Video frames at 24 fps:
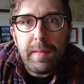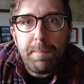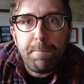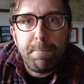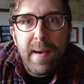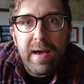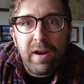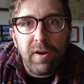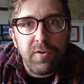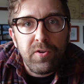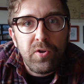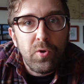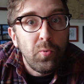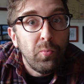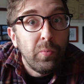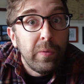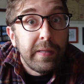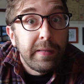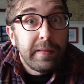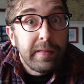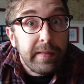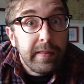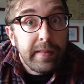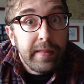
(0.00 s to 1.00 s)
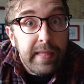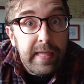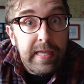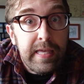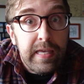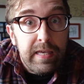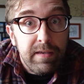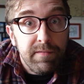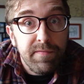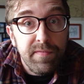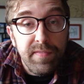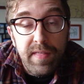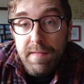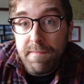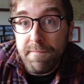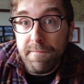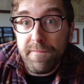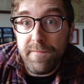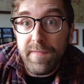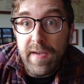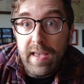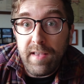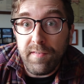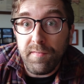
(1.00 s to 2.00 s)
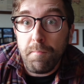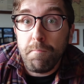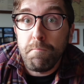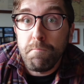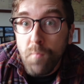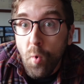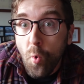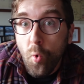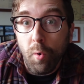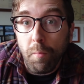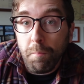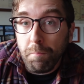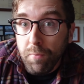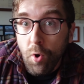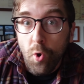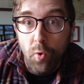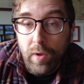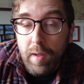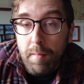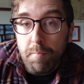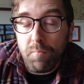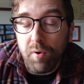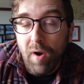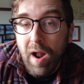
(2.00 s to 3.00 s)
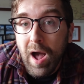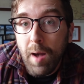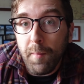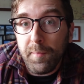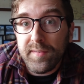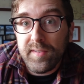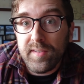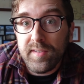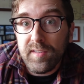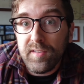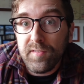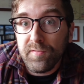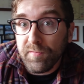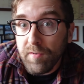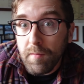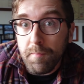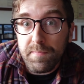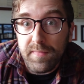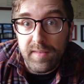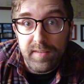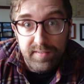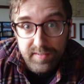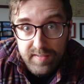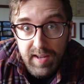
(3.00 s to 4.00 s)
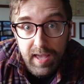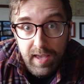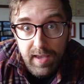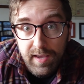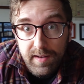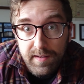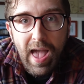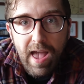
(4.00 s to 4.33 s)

better to leave than face more broken promises from the state.